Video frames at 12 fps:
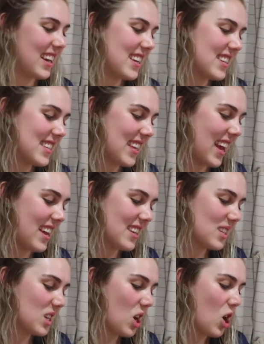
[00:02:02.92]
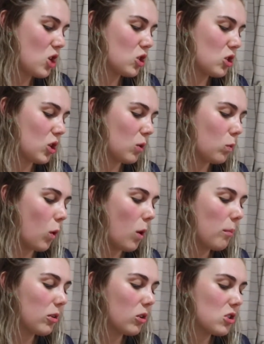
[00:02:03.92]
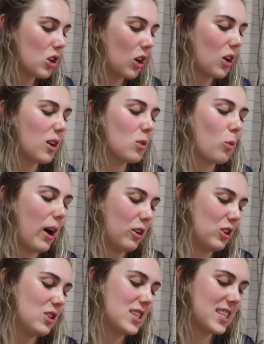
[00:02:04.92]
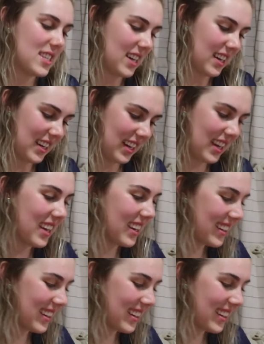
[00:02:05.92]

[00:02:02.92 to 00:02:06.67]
it says, to warm your toes while you study.